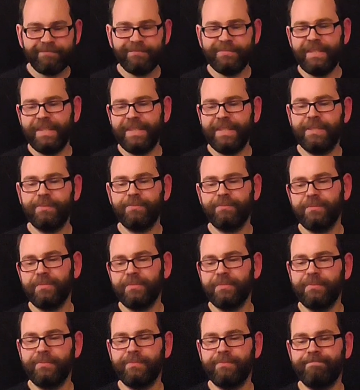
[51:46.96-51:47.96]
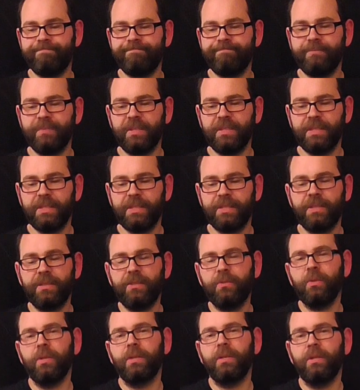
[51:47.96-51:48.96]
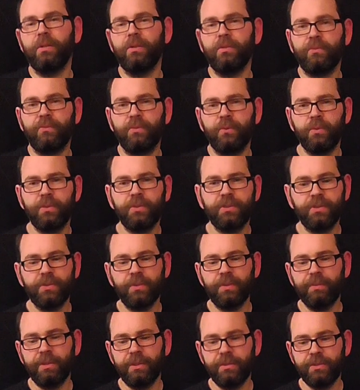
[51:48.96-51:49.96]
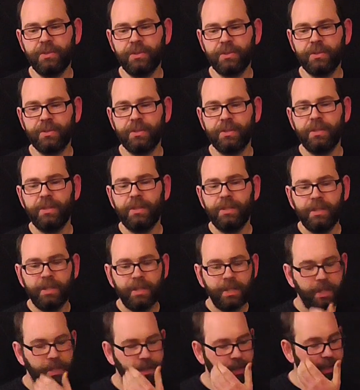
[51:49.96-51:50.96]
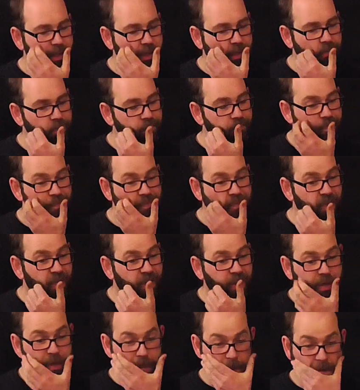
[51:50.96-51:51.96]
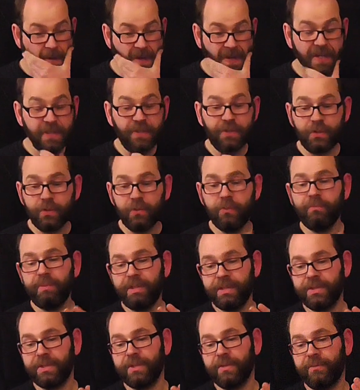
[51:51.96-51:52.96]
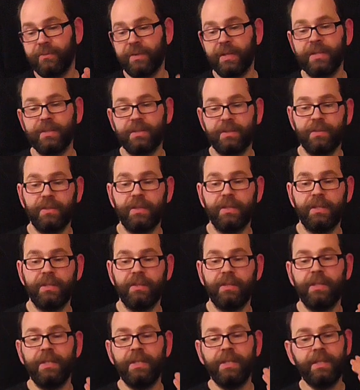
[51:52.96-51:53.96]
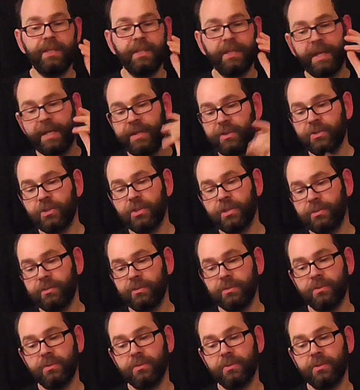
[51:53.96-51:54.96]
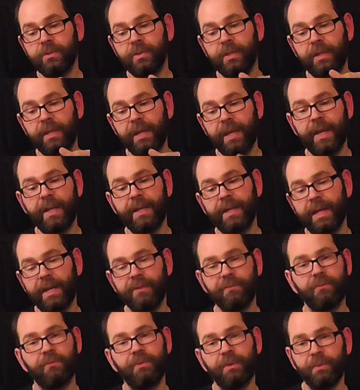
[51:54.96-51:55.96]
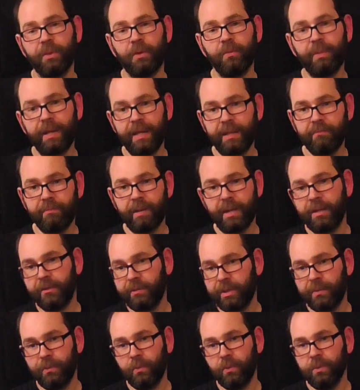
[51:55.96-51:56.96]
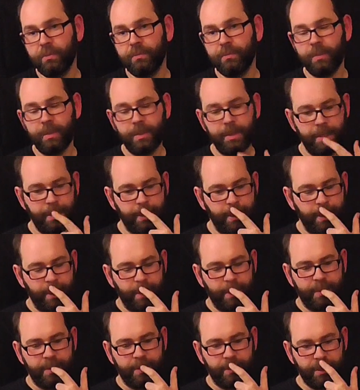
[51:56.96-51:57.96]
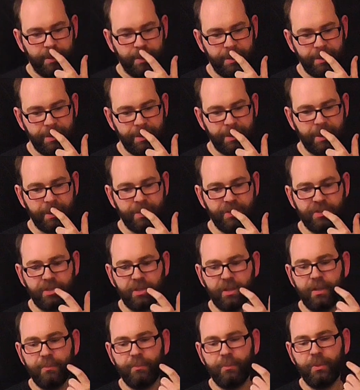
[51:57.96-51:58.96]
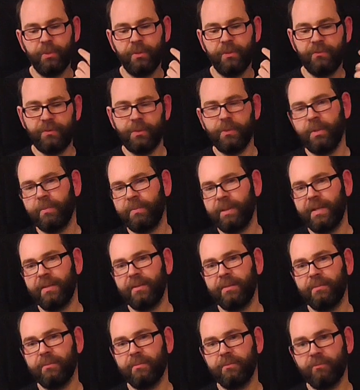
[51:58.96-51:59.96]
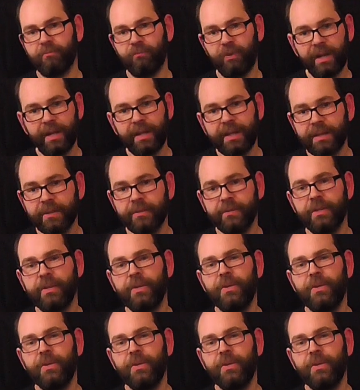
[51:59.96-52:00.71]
yeah, I don't know what I'm going to look forward to the most. I do miss the fact that the Ancient can't have a Feel No Pain banner anymore, because I used to like putting the Feel No Pain relic